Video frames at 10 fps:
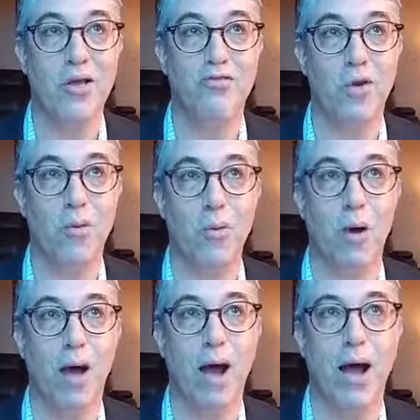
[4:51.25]
So
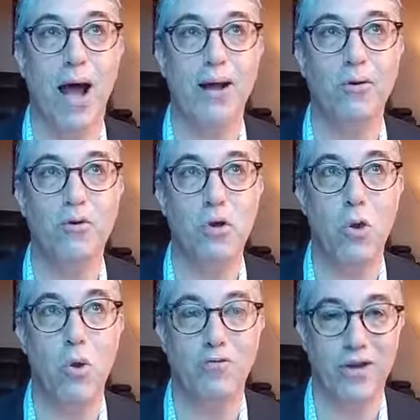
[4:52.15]
I don't
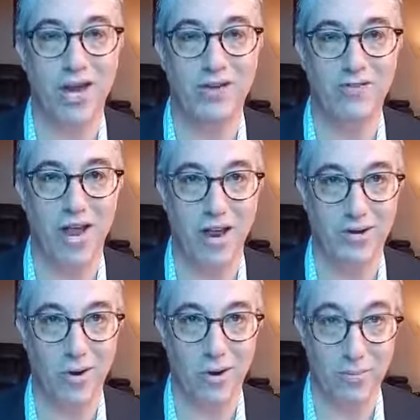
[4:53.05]
know if a
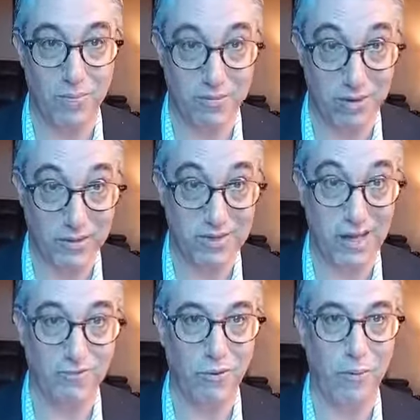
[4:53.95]
container does
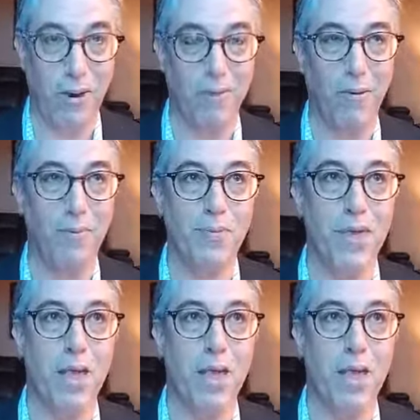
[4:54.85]
that for people,